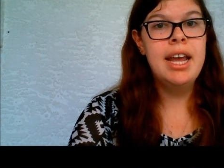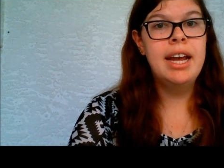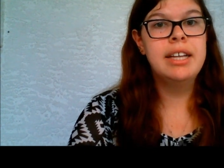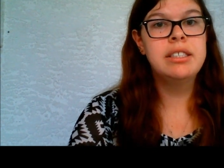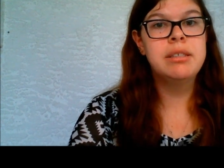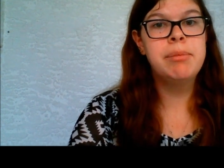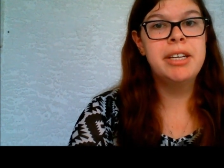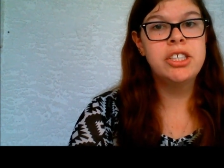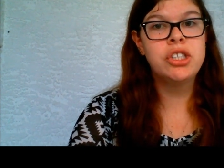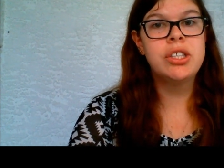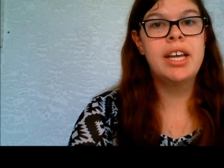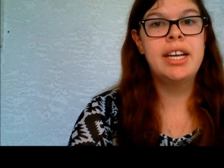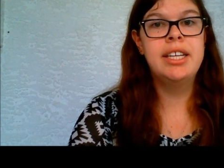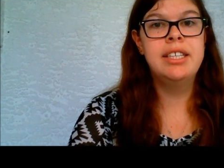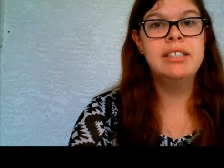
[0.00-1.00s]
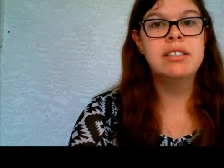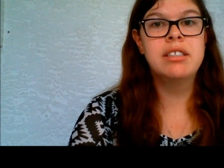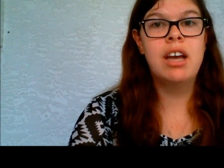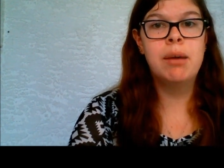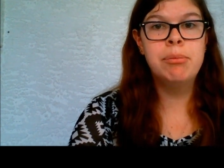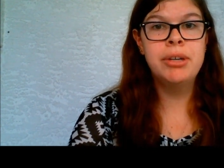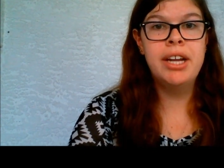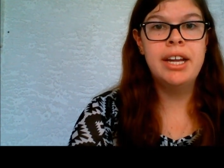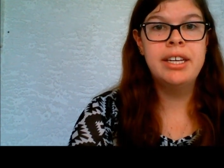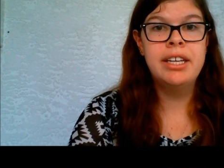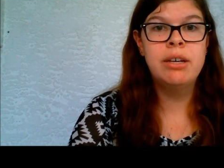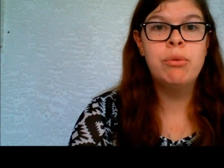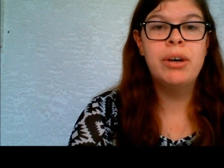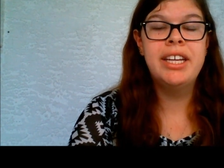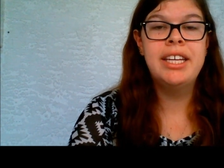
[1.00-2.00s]
and to make sure that he is
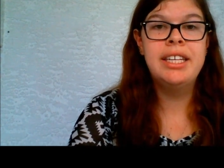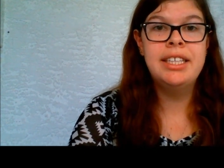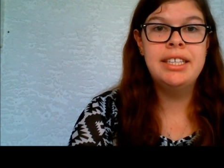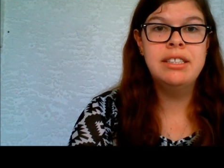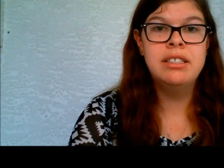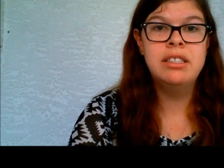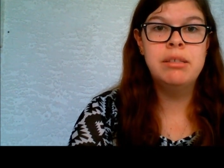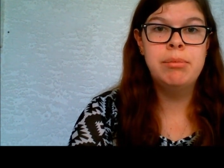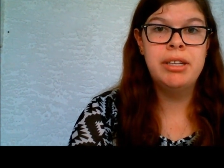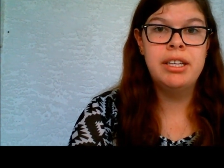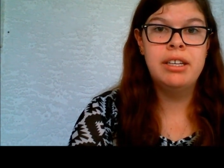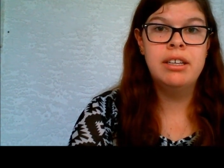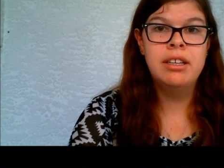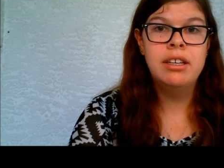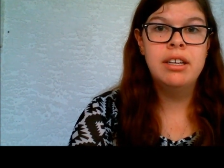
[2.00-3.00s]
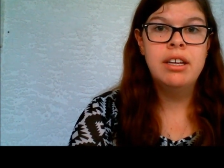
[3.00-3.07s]
comprehending what he needs to be